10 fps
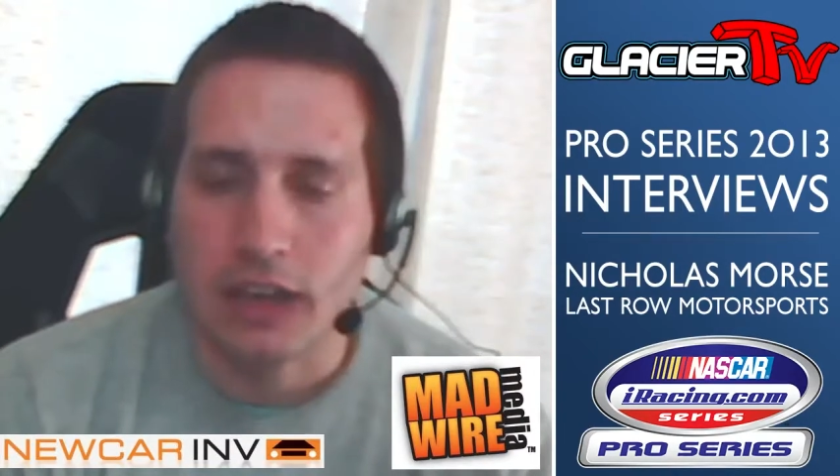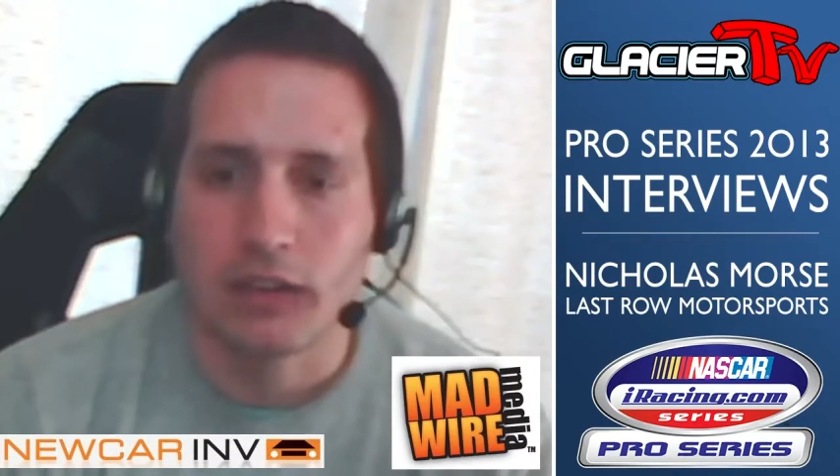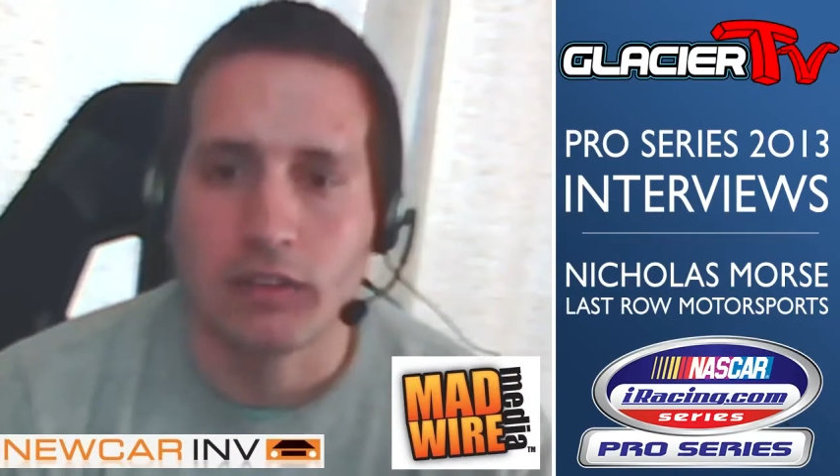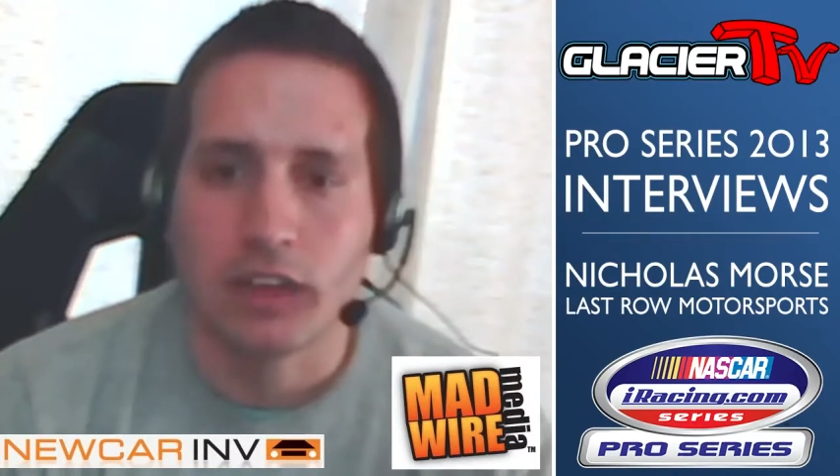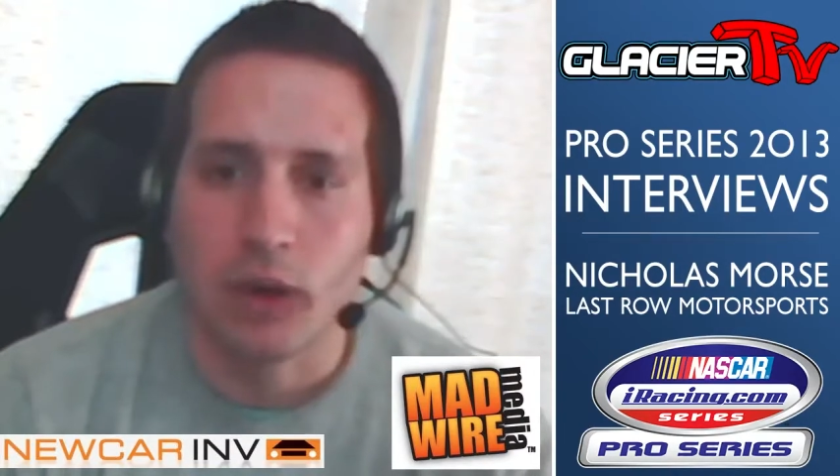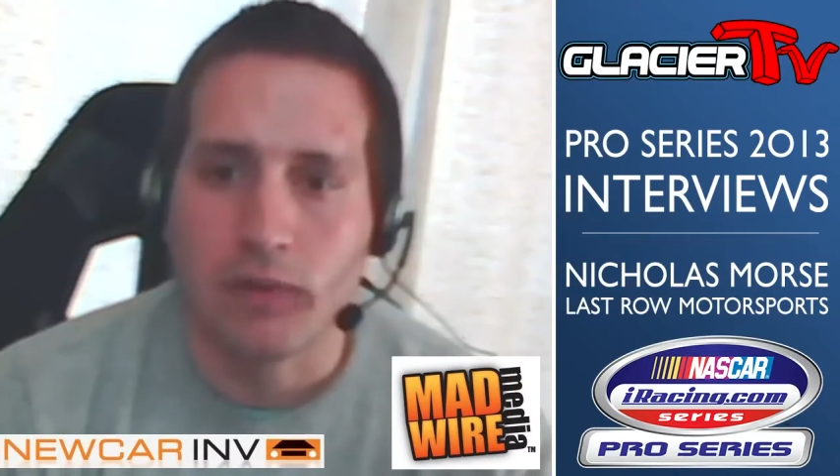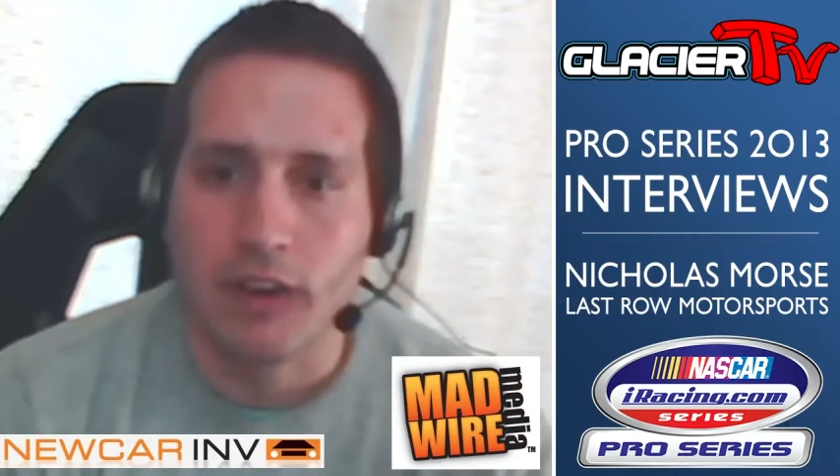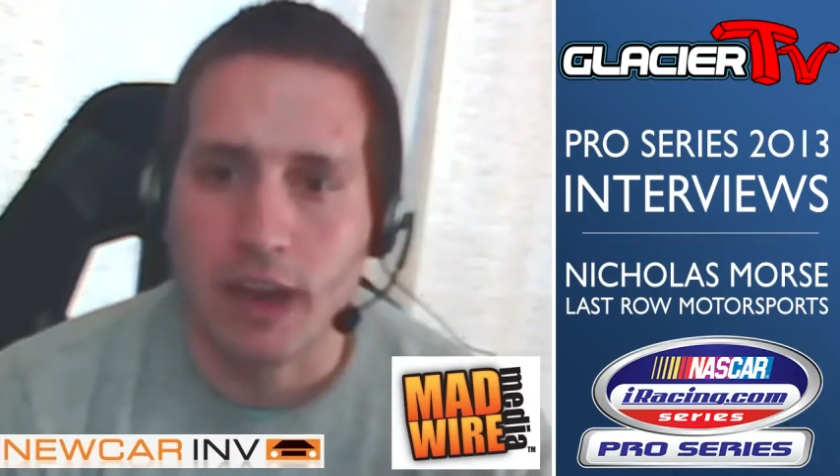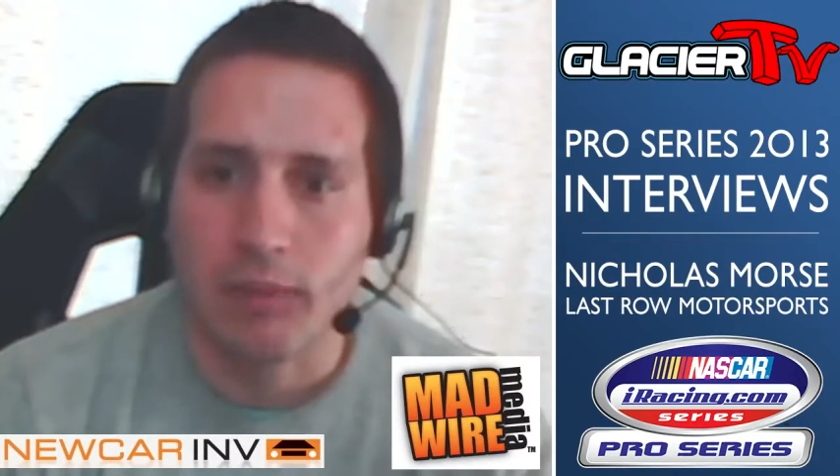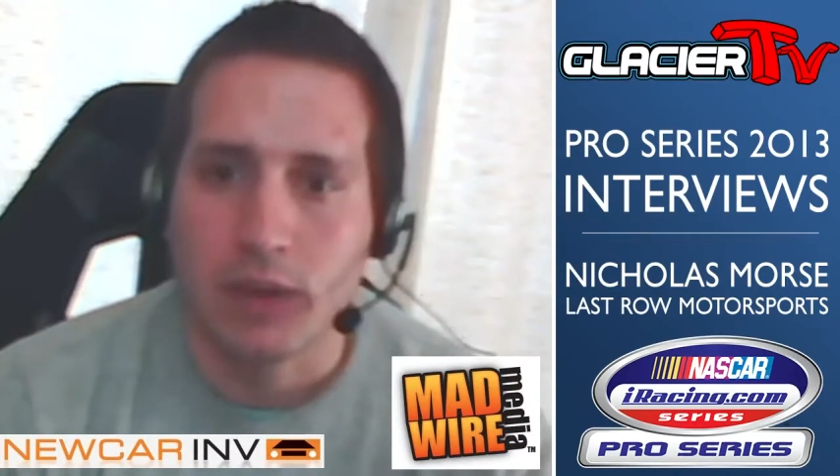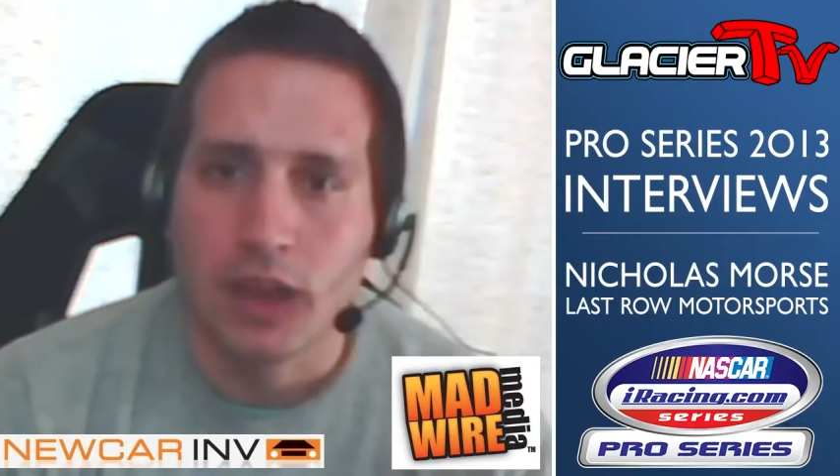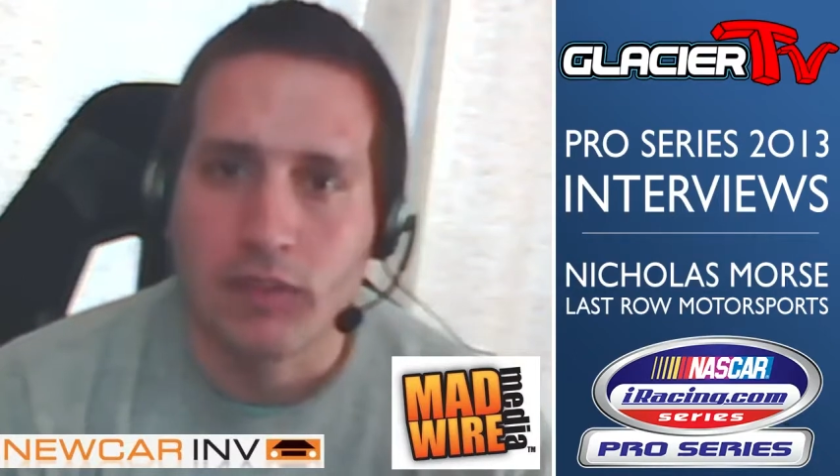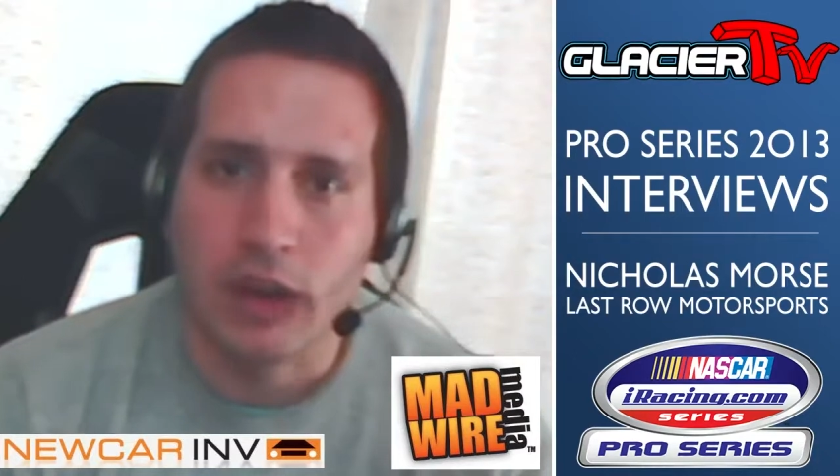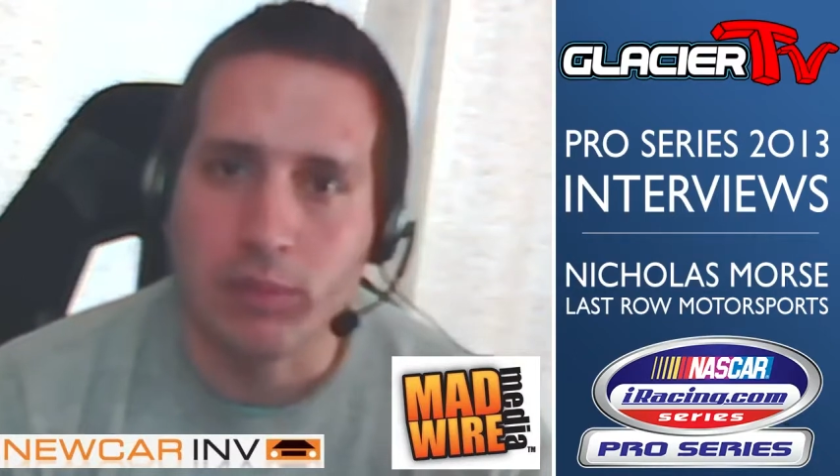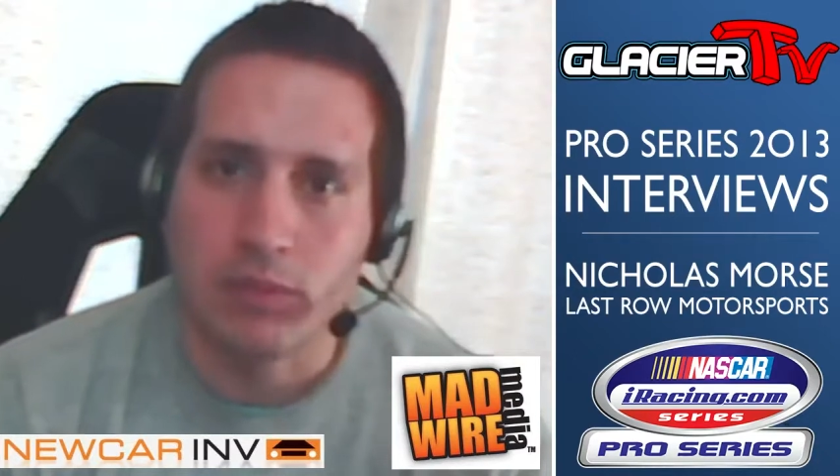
And if I'm